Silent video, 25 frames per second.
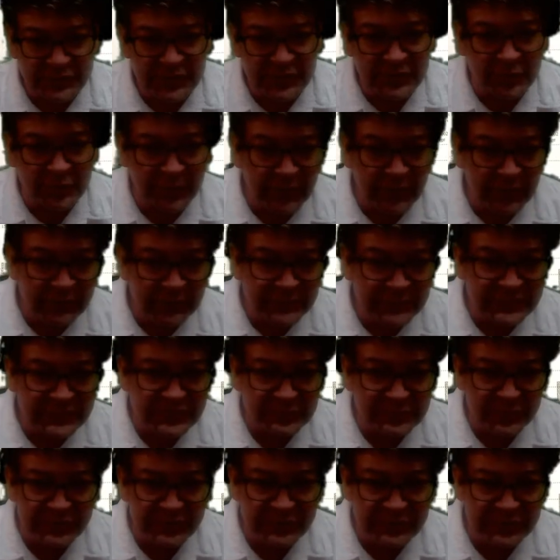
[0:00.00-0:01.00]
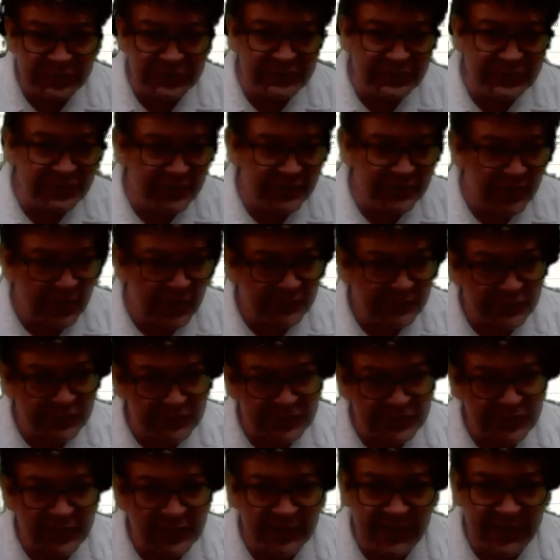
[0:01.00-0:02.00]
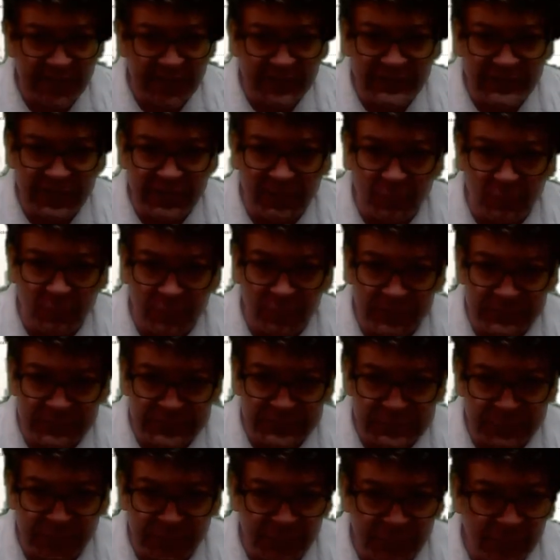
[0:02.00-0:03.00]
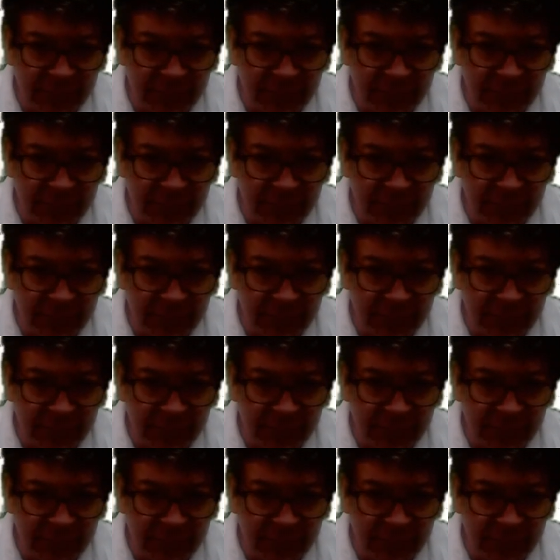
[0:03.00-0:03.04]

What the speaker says: and coherence, which is not just connecting words, but